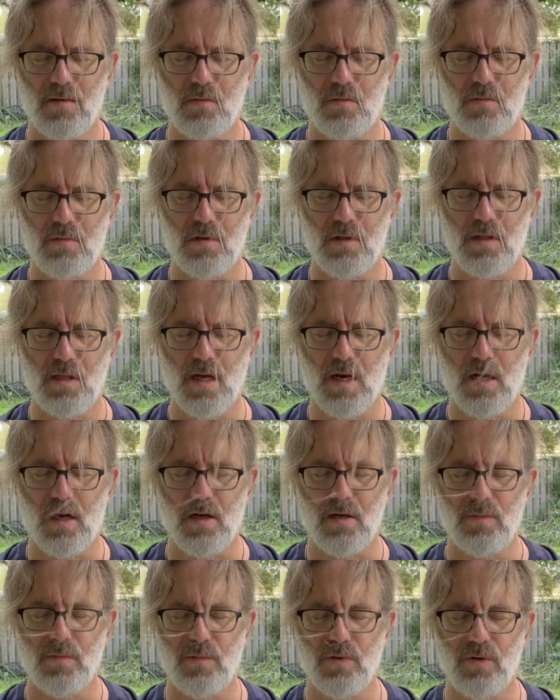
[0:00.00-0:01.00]
Breathe out,
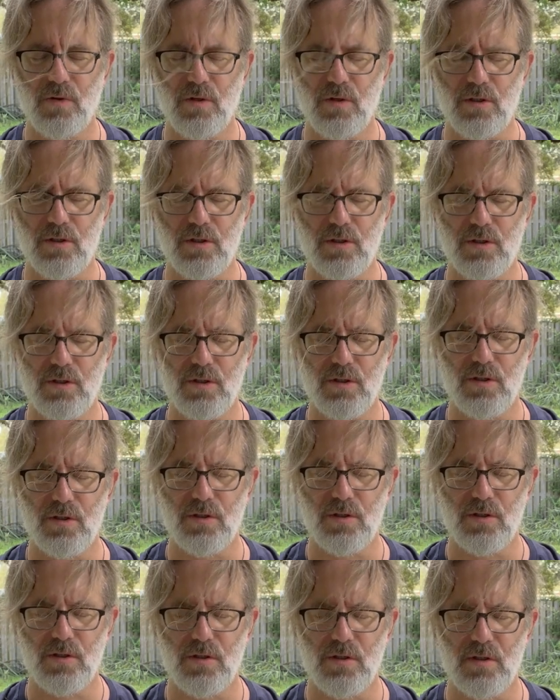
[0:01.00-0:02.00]
push
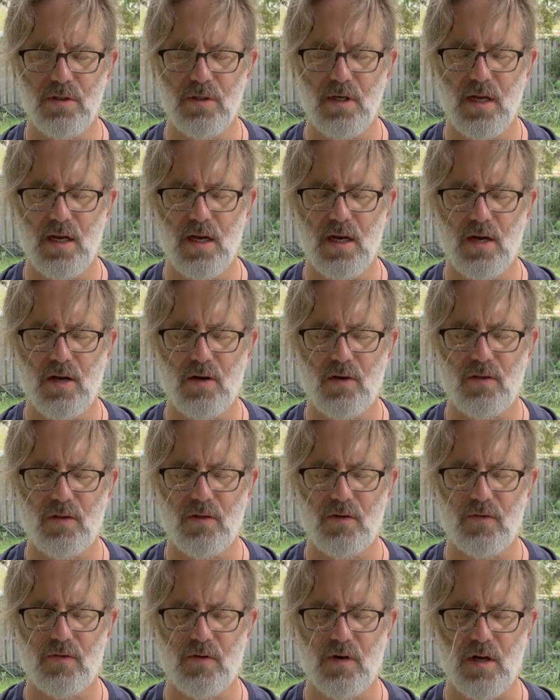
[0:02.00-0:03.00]
down
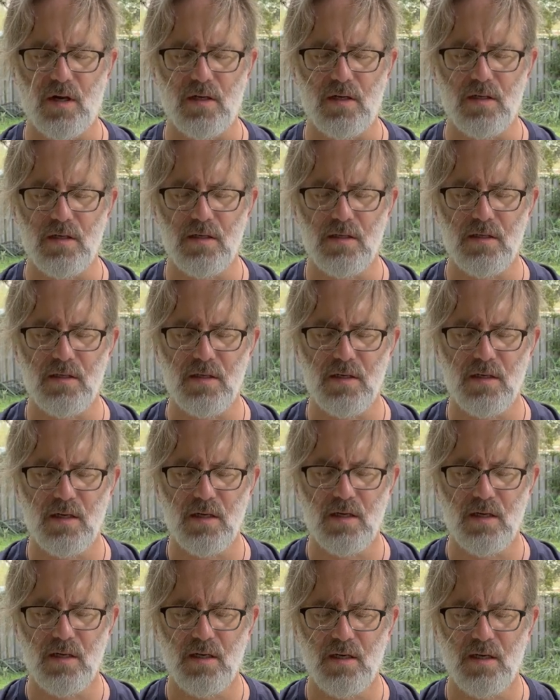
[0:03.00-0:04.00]
the front,
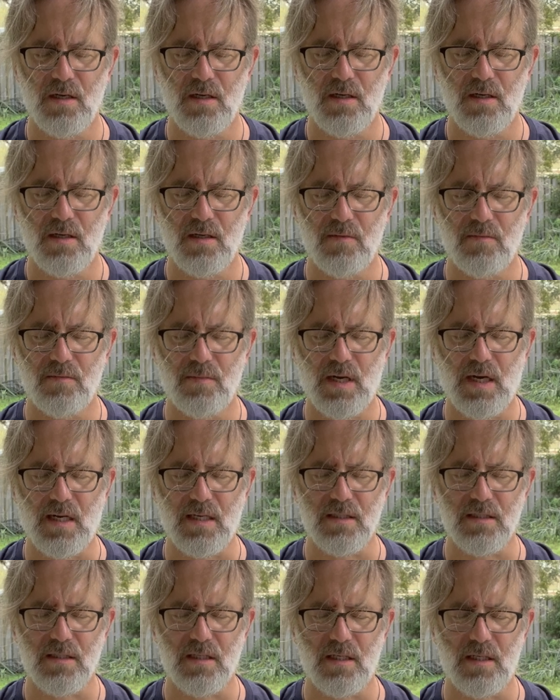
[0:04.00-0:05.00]

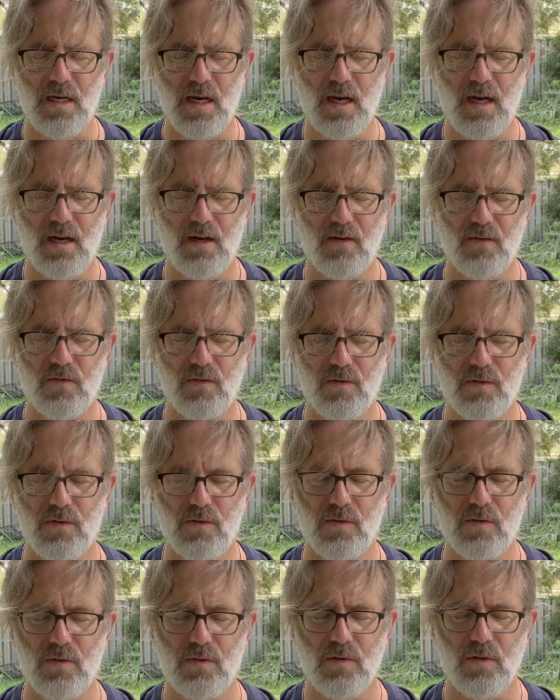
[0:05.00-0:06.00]
past the
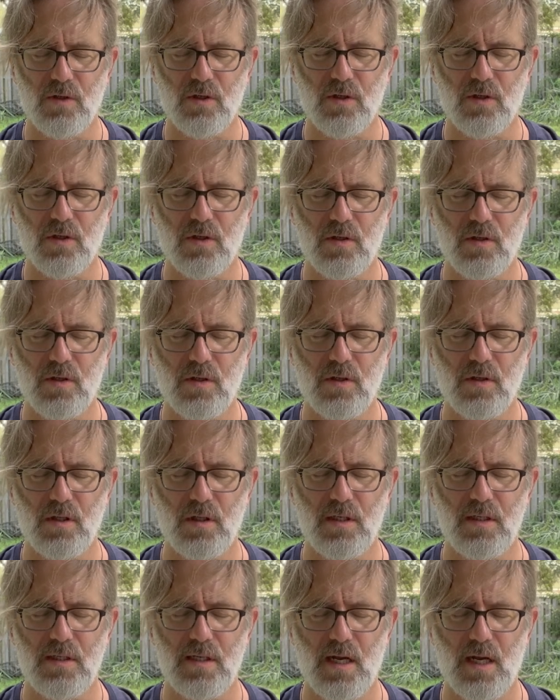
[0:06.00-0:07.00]
navel,
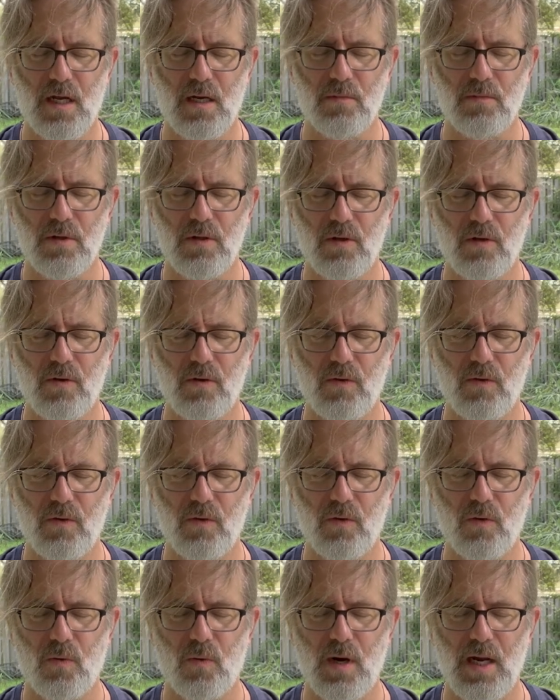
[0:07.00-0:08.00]
curling down below the
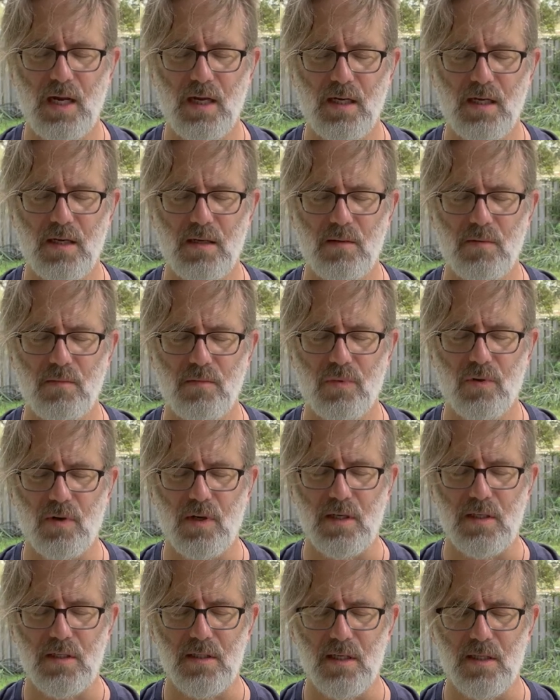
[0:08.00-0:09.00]
hui yin
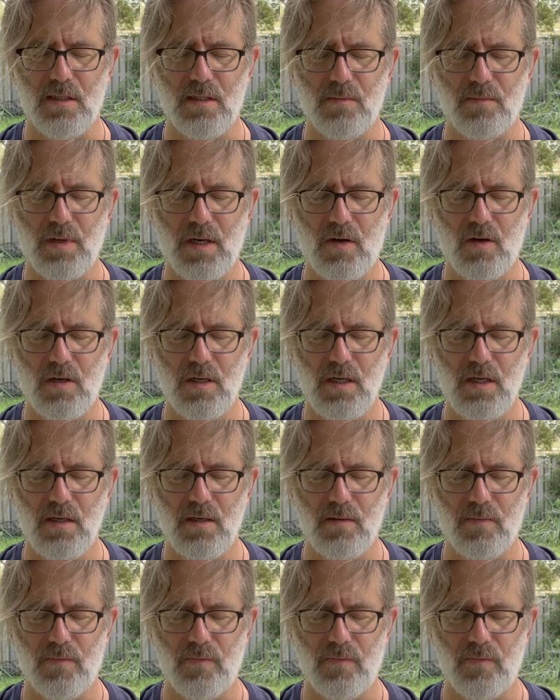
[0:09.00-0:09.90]
point at the perineum.